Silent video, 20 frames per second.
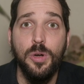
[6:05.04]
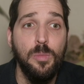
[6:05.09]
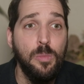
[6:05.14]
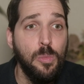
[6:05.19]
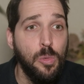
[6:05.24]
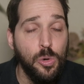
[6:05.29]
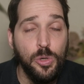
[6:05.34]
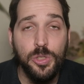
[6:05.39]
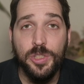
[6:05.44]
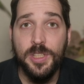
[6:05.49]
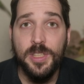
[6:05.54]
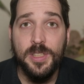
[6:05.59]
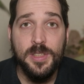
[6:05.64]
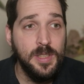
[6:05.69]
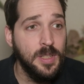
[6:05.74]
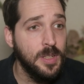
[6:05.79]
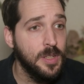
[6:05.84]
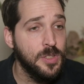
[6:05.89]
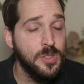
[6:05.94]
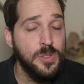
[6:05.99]
more
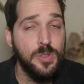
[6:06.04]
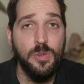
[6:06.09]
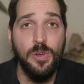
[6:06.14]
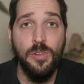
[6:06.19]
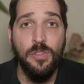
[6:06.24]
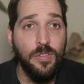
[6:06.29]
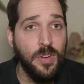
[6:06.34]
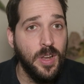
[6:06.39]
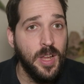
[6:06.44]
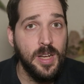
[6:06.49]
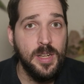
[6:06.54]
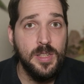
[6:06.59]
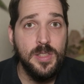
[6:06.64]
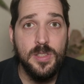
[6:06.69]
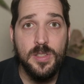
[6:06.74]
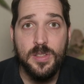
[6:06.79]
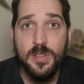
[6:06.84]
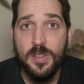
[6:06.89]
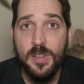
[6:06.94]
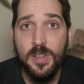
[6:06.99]
details
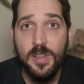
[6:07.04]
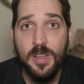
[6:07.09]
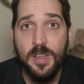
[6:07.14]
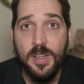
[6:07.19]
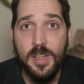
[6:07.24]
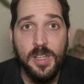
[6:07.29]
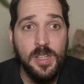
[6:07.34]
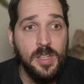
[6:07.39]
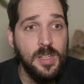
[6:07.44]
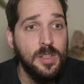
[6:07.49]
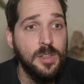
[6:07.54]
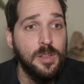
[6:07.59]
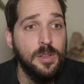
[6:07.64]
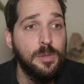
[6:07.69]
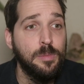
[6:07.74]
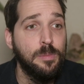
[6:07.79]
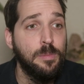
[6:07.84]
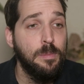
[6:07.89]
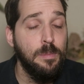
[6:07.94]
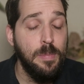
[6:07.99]
reflects in
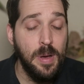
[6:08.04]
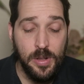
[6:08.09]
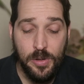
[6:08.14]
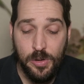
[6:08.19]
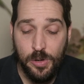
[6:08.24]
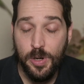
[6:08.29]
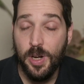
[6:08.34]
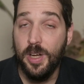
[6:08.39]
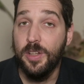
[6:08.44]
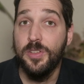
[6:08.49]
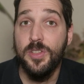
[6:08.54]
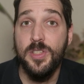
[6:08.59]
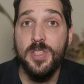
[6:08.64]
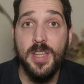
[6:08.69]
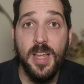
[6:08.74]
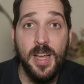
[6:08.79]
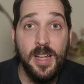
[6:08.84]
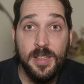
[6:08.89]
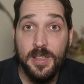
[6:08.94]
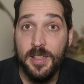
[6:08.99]
a better
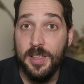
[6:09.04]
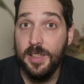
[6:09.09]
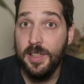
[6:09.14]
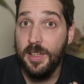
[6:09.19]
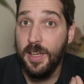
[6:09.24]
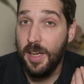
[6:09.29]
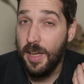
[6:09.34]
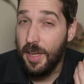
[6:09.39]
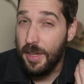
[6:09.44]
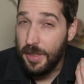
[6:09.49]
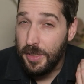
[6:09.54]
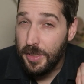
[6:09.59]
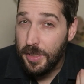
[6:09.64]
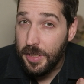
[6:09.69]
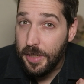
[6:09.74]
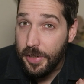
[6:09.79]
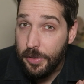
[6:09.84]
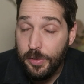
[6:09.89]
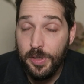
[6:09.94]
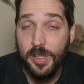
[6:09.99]
understanding and
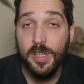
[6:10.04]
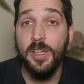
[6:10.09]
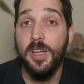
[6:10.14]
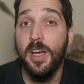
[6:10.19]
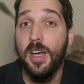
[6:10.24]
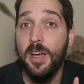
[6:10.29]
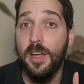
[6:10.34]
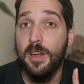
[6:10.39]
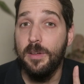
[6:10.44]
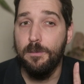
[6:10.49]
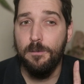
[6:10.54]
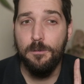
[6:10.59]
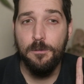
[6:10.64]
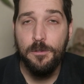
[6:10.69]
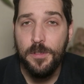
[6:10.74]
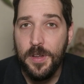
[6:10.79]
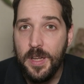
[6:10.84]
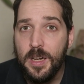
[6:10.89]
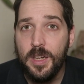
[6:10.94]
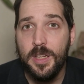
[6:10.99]
hearing and
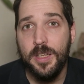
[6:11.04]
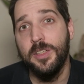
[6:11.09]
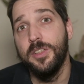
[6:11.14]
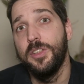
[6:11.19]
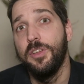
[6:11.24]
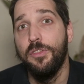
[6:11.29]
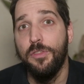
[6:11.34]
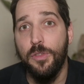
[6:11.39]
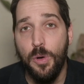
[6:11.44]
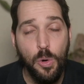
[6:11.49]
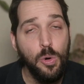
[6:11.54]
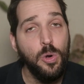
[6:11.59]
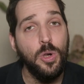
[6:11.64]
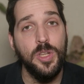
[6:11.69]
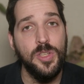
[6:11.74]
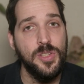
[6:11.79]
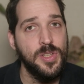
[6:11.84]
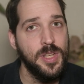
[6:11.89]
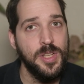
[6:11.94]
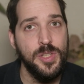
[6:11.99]
feeling the
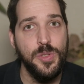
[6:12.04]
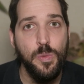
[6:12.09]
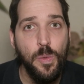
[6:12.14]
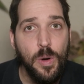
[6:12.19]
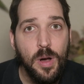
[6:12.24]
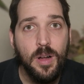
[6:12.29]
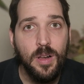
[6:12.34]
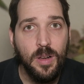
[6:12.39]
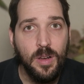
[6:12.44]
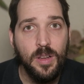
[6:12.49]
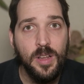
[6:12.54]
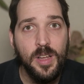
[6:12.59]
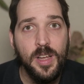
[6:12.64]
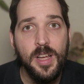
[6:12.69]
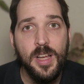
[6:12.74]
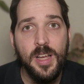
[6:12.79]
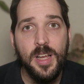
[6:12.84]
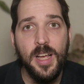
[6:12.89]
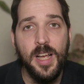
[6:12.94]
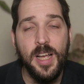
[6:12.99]
vocal as well.
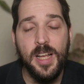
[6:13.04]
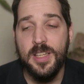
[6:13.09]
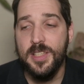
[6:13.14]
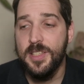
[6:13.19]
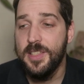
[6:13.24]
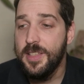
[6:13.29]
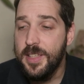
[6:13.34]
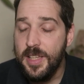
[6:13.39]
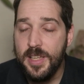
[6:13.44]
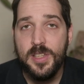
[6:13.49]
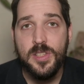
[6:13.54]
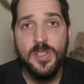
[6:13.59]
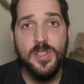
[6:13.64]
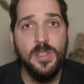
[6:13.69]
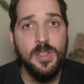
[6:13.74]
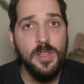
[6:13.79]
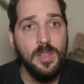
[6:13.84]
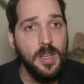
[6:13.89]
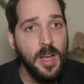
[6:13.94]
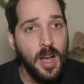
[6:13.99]
As
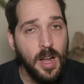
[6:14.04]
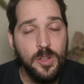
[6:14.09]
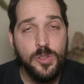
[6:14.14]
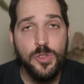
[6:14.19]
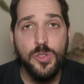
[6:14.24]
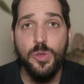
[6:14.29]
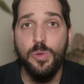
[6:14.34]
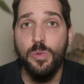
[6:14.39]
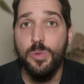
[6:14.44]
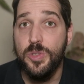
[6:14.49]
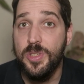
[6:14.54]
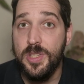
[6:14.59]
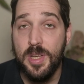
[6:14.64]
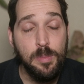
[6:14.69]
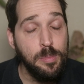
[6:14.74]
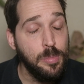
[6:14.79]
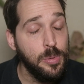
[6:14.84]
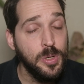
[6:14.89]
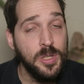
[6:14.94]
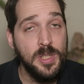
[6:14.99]
this also
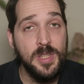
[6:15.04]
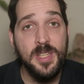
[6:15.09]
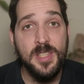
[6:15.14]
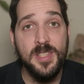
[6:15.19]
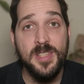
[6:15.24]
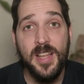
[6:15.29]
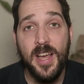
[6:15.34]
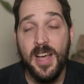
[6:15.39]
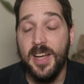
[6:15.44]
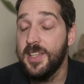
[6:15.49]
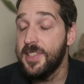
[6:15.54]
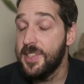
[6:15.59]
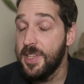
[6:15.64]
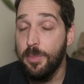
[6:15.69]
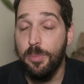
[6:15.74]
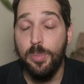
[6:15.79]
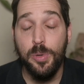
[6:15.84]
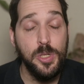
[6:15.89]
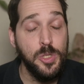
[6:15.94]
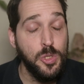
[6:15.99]
separate, this DAC
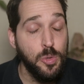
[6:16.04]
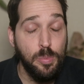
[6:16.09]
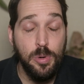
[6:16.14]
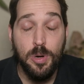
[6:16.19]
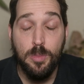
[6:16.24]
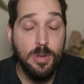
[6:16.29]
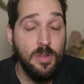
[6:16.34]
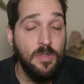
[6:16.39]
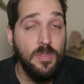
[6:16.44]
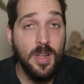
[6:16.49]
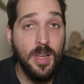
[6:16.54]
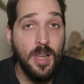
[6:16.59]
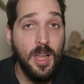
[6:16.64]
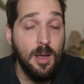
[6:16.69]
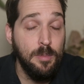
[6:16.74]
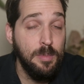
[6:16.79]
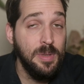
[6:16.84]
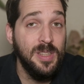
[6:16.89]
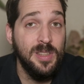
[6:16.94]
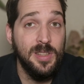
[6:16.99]
separates superbly well.
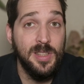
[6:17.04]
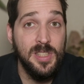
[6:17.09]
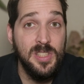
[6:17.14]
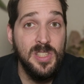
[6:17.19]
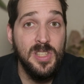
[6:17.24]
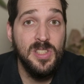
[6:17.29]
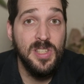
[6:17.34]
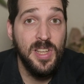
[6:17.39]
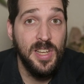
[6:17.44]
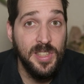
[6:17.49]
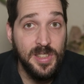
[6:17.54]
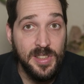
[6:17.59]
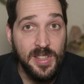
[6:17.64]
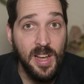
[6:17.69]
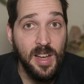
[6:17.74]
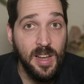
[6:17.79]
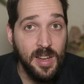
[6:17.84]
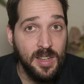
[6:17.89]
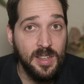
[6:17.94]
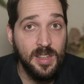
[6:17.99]
I mean, this is a
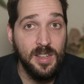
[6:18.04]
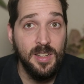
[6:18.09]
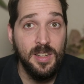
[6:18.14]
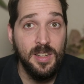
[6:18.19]
DAC.